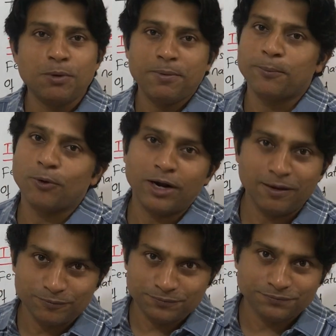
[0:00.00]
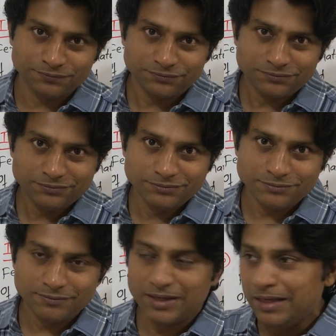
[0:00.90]
baby program.
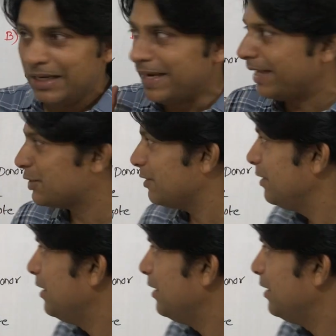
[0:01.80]
Next,